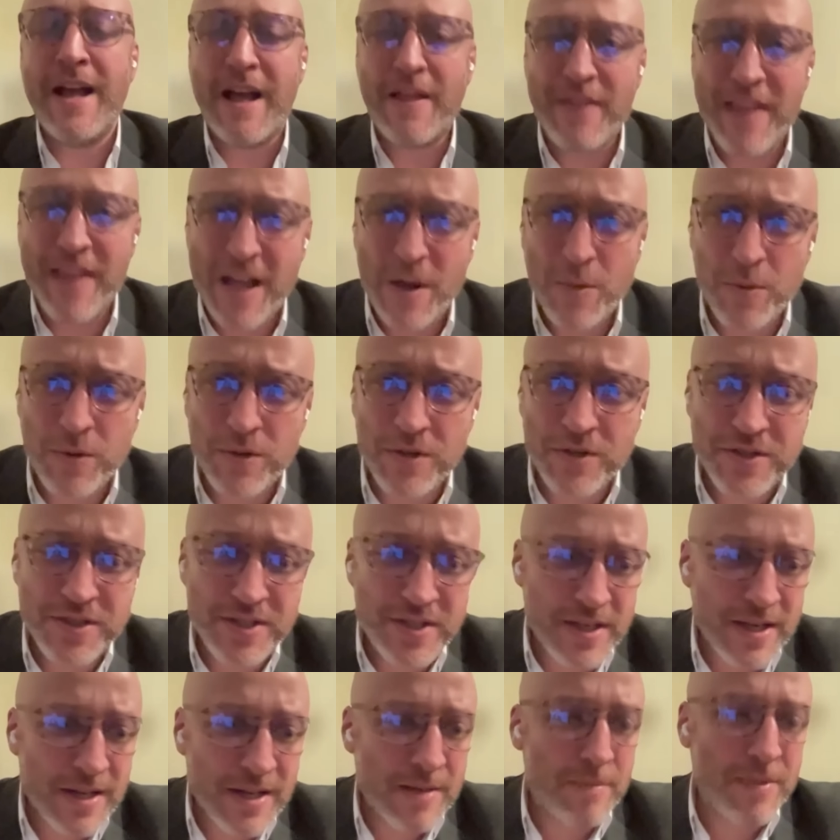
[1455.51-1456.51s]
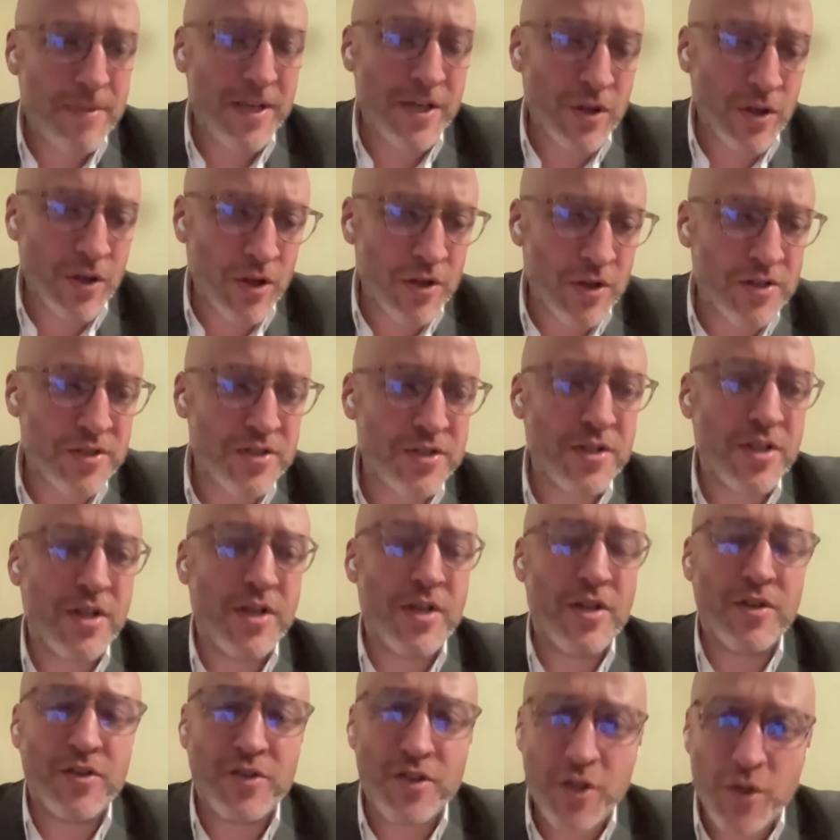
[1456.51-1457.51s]
And that was because
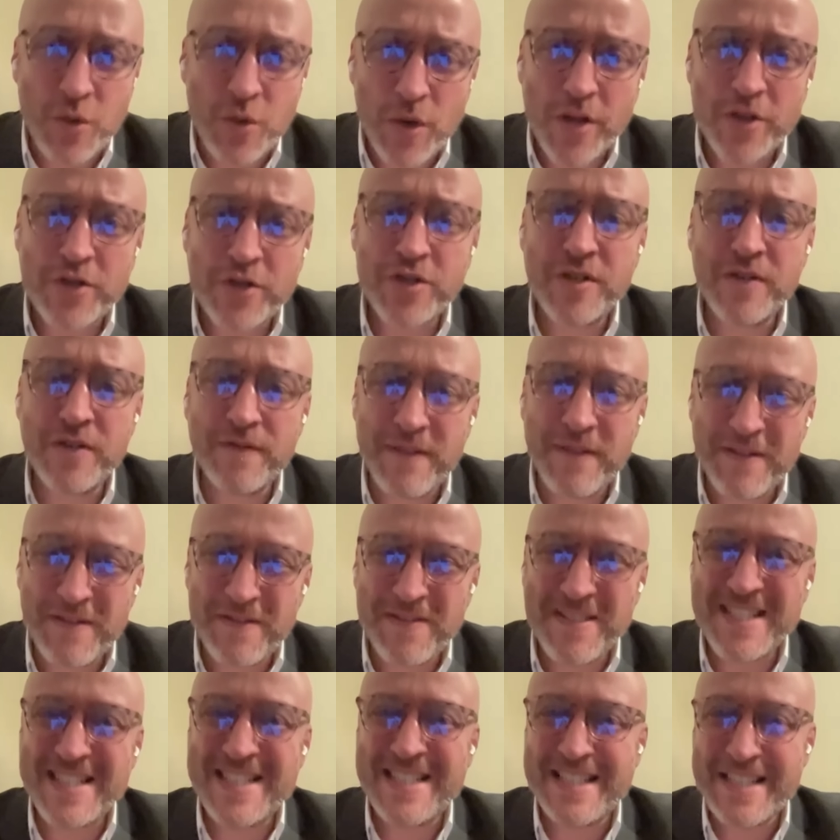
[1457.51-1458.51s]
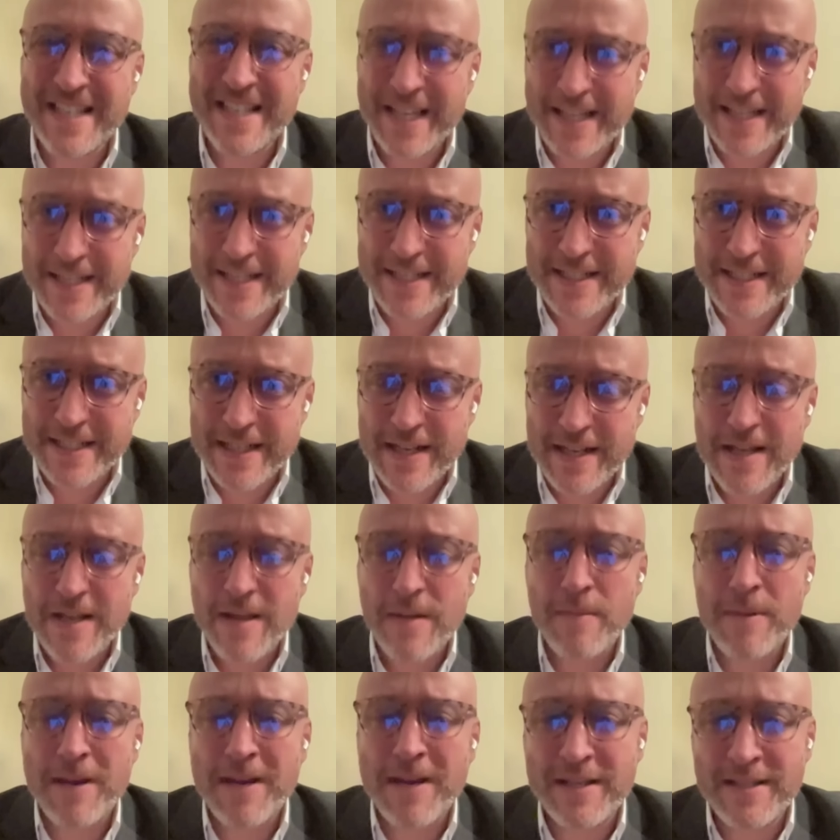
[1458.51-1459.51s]
256
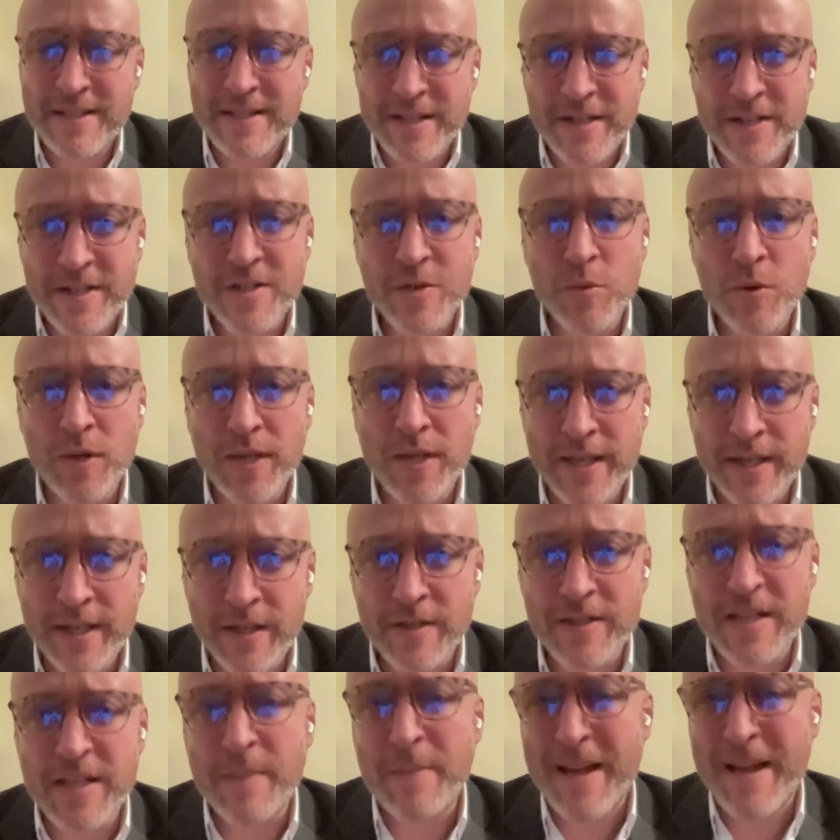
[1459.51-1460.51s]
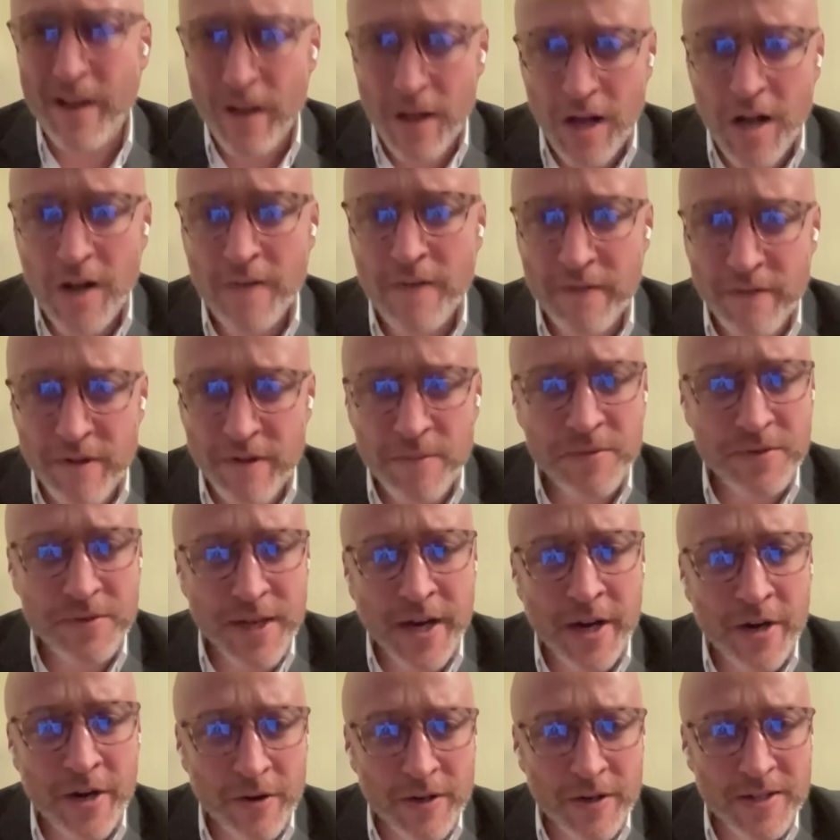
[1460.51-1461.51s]
Palestinians were killed, about half of them
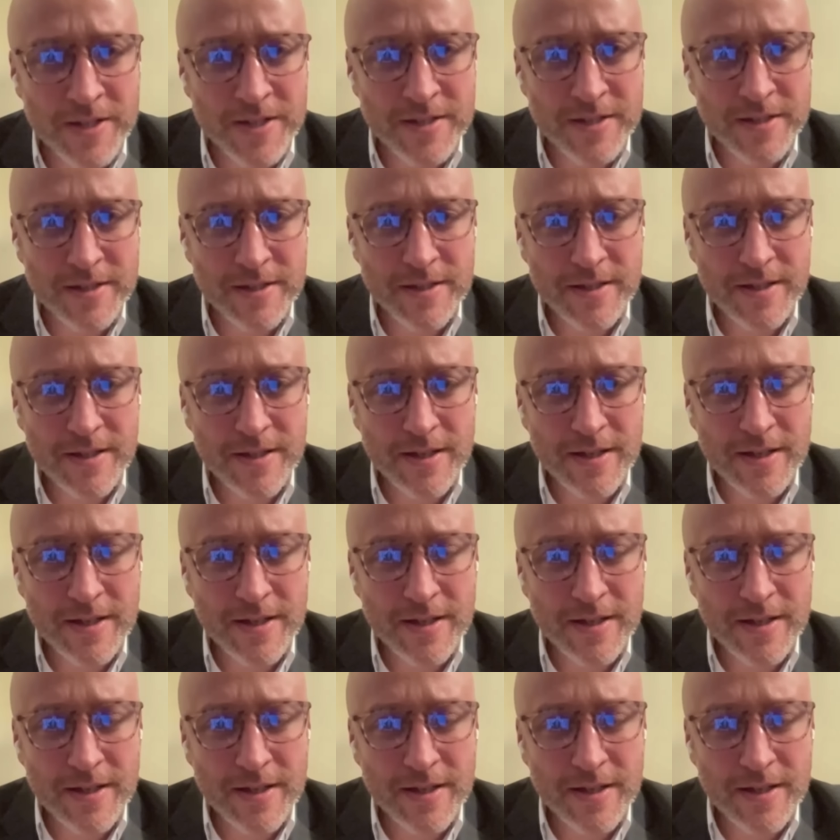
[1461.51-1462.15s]
terrorists.